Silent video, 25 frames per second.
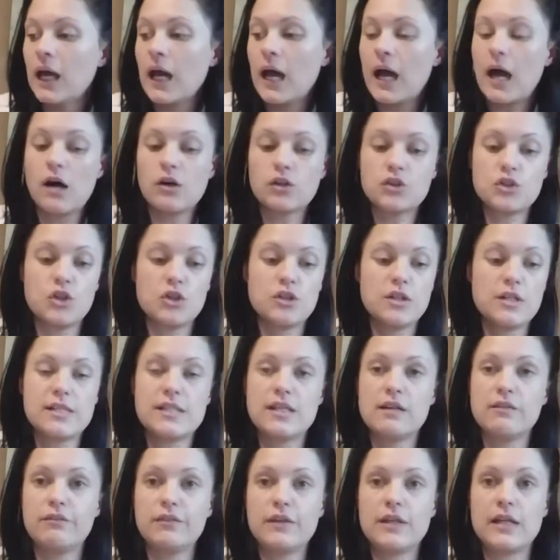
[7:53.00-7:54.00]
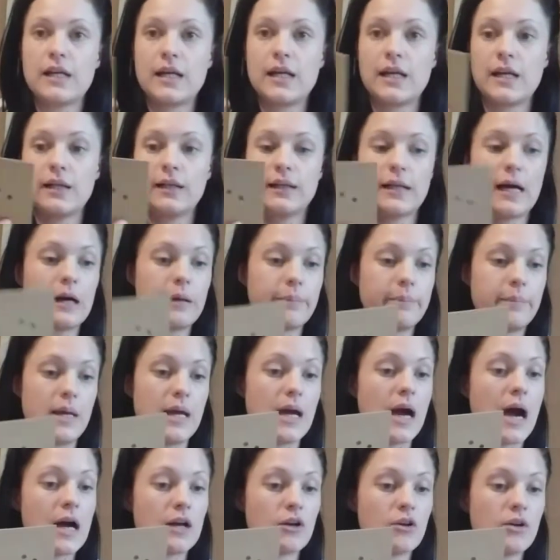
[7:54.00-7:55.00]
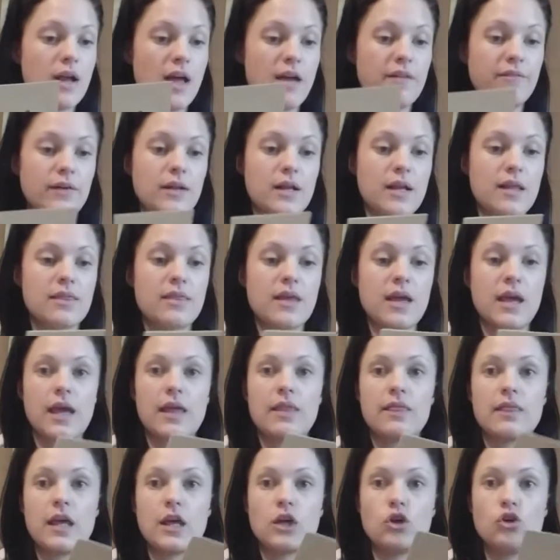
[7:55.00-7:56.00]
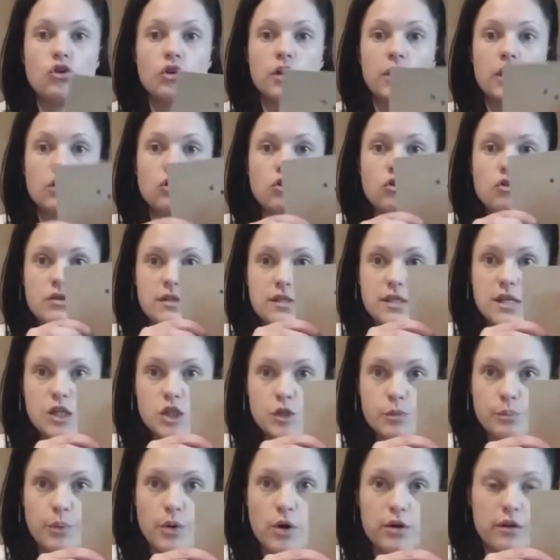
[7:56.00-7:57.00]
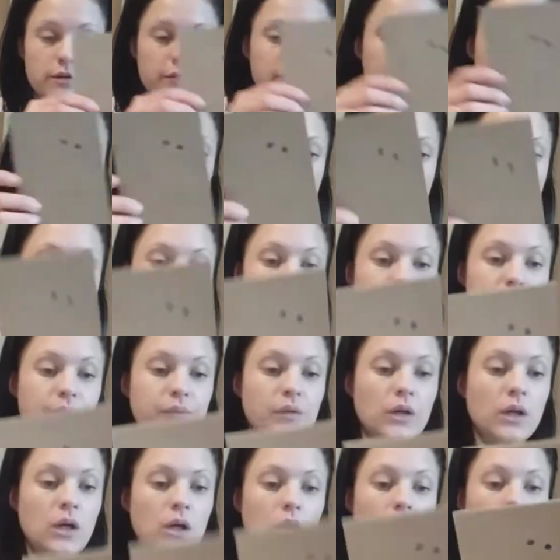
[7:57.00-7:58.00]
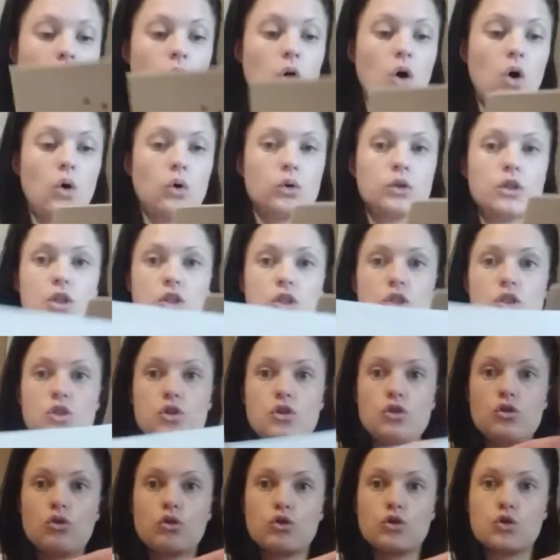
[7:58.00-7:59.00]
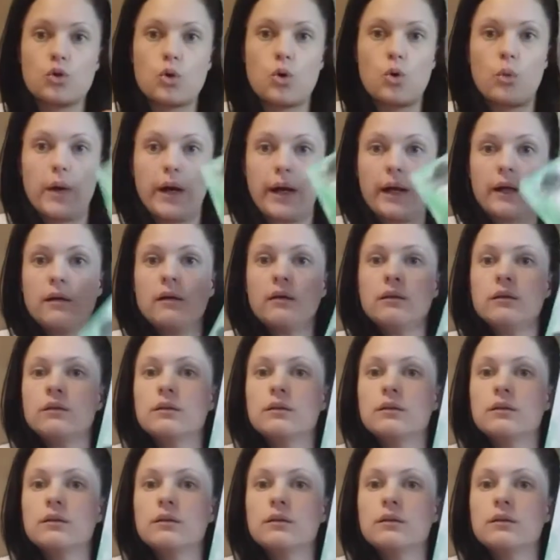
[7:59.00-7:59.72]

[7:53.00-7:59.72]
Alternatively, like me, I don't have anything in there. You can use this part of the frame, hold it to your drawing,